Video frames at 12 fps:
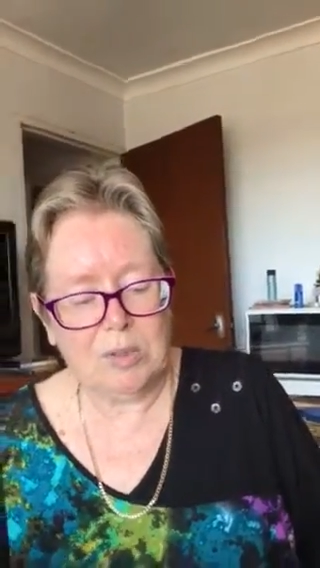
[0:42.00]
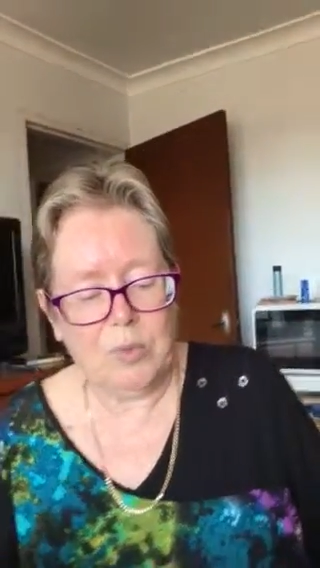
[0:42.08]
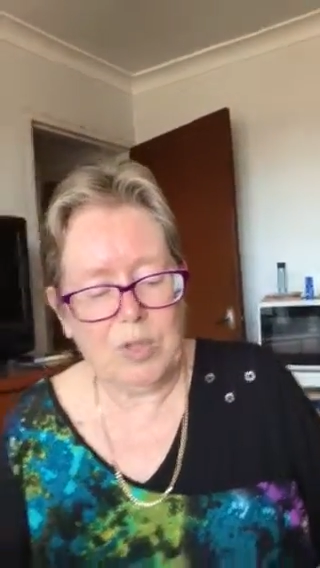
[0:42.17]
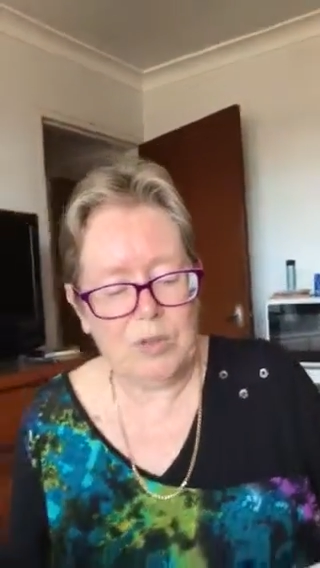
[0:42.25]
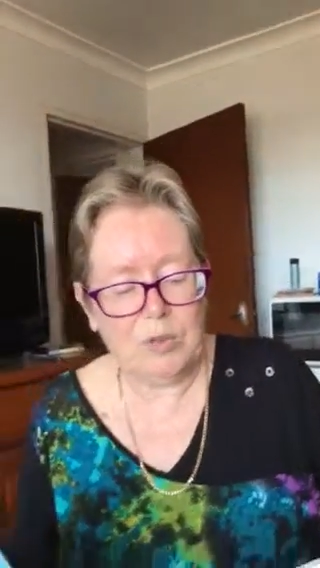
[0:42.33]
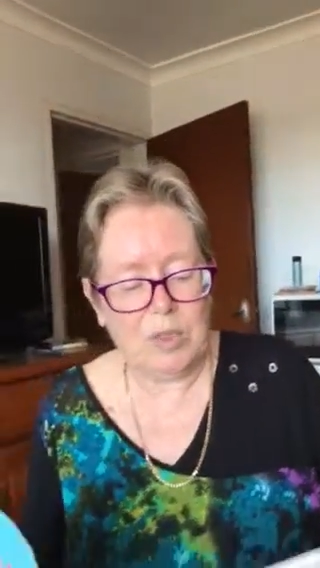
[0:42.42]

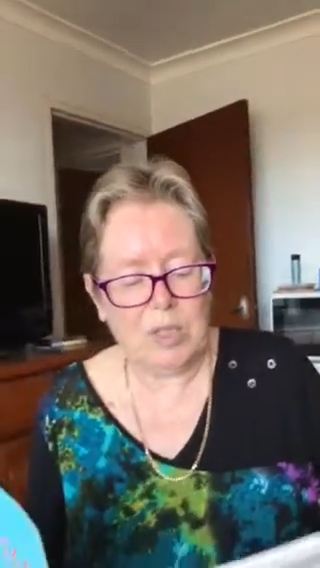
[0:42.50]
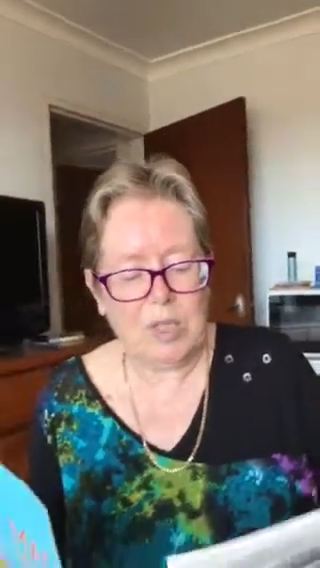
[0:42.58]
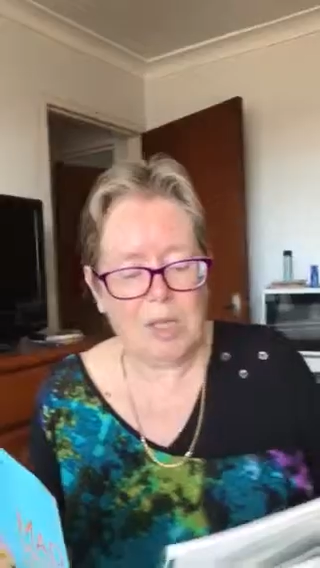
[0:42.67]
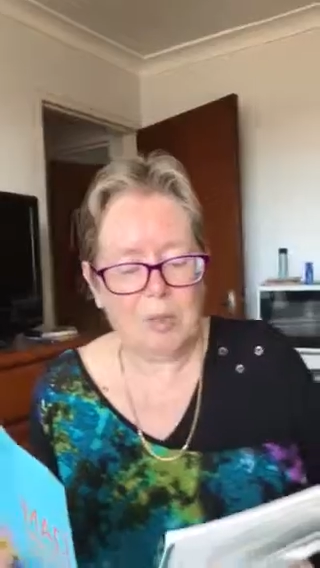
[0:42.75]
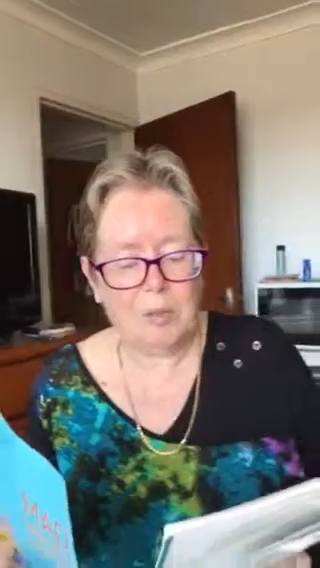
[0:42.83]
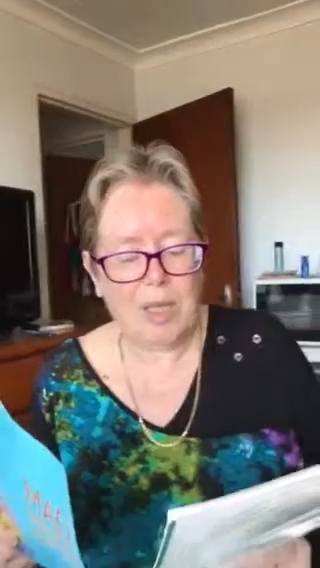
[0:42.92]
recent
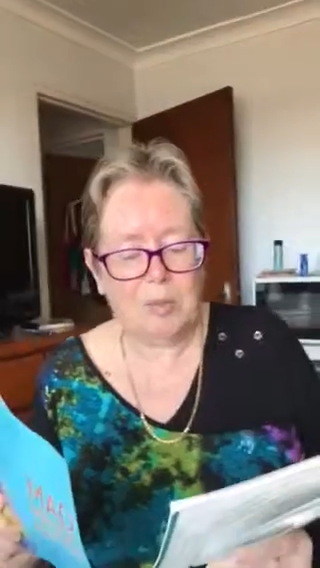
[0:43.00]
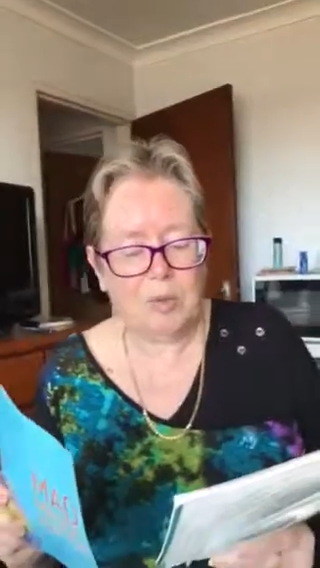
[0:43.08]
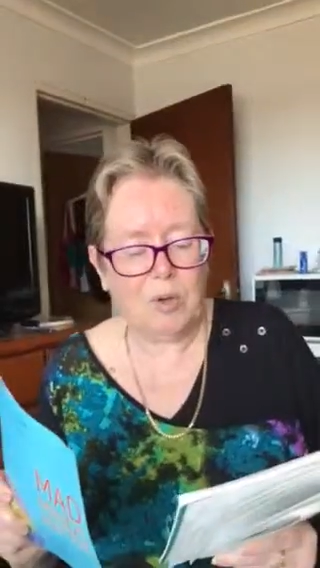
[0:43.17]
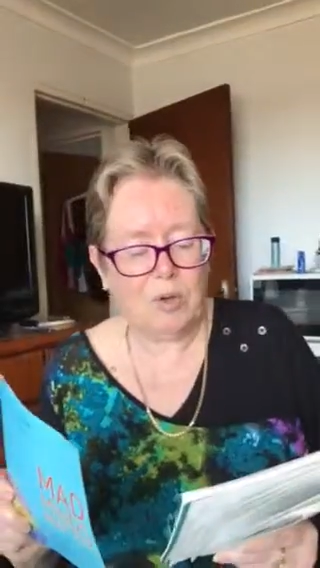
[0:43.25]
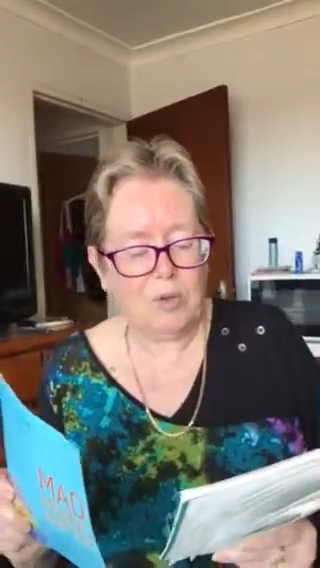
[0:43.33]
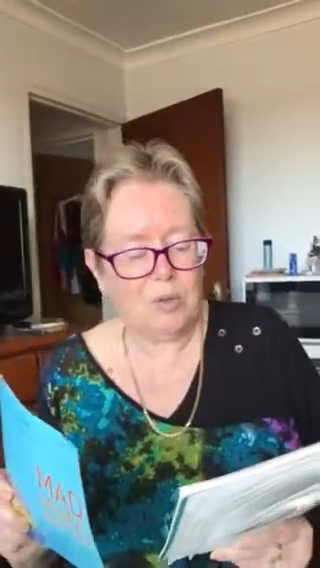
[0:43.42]
uh, Mad
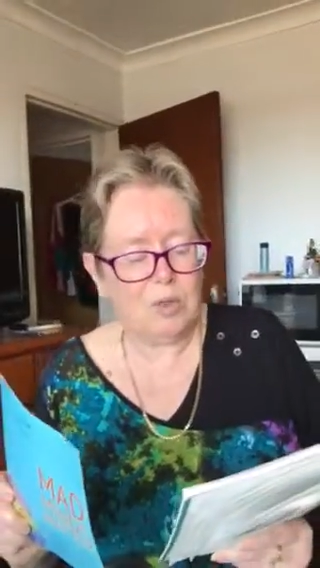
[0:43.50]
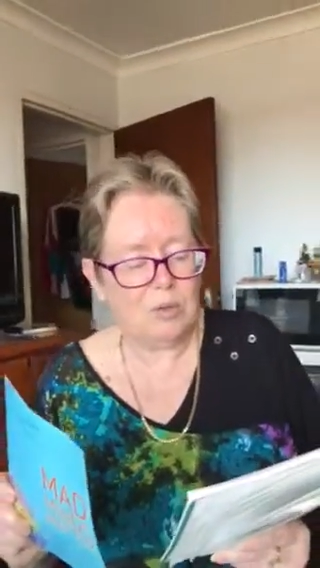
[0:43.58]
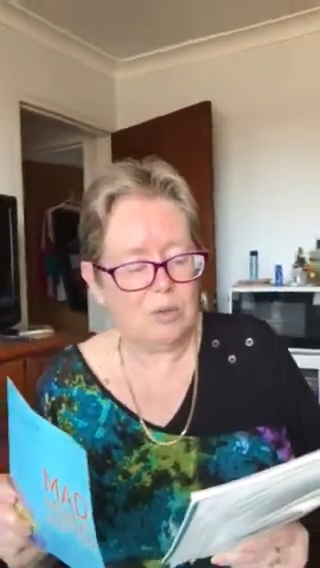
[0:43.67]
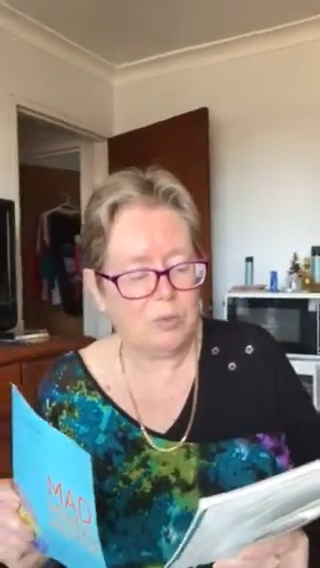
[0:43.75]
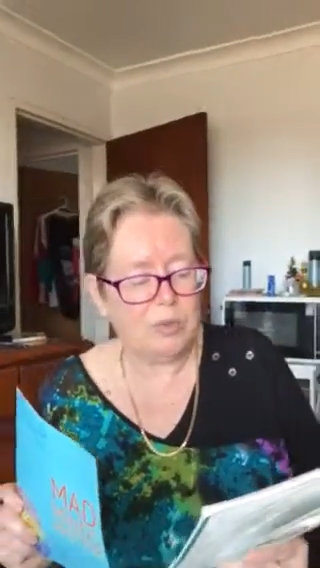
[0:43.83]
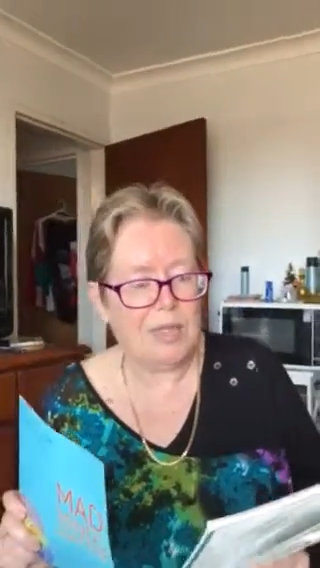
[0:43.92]
Pride
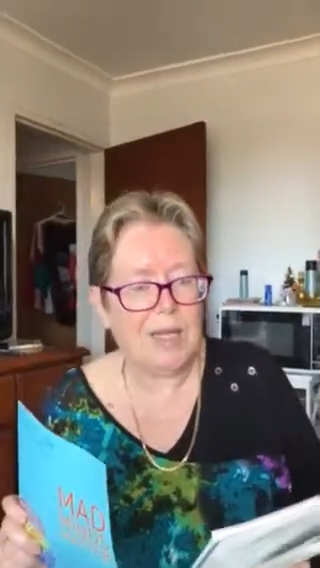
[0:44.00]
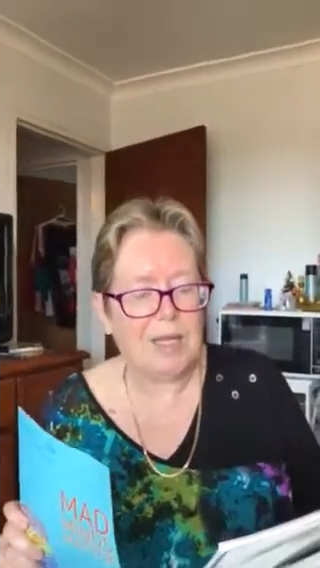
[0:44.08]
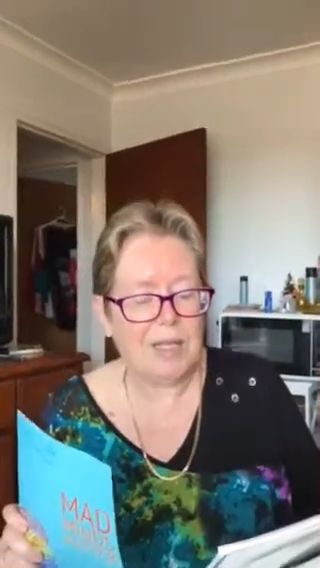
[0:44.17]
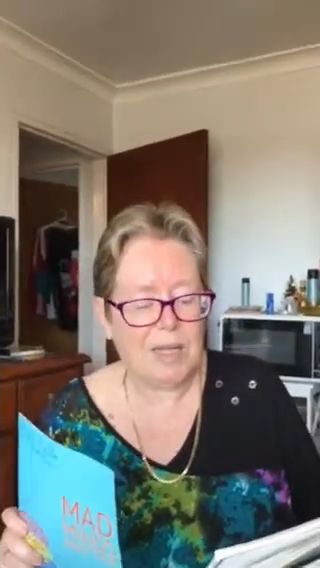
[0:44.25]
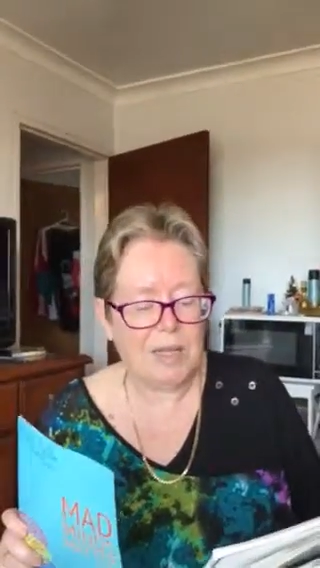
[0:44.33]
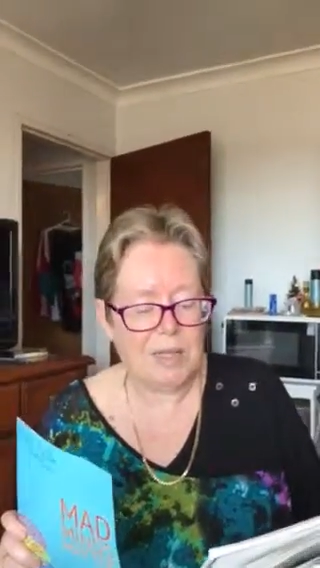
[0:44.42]
concert was
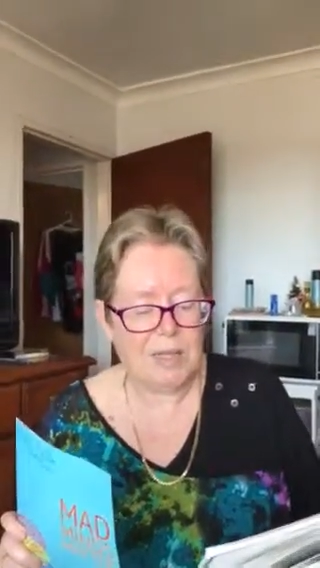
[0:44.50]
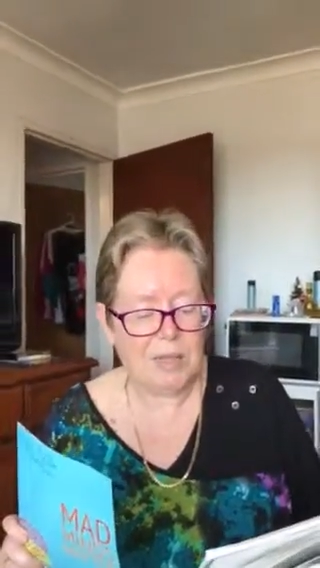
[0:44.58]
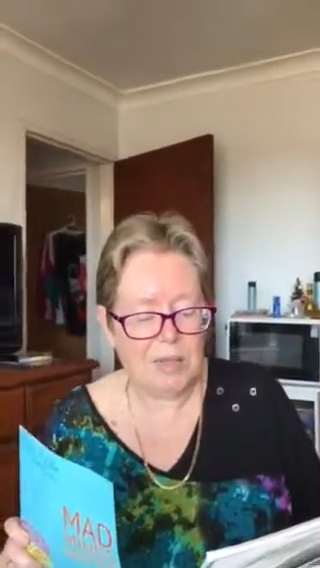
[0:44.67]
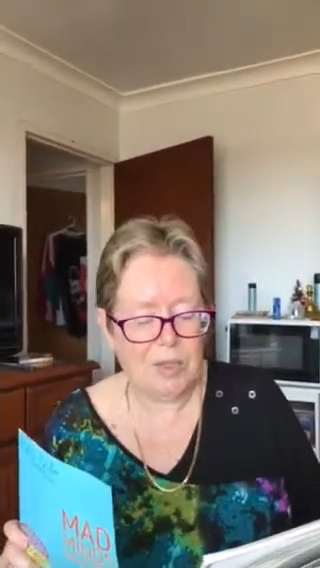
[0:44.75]
at Adelaide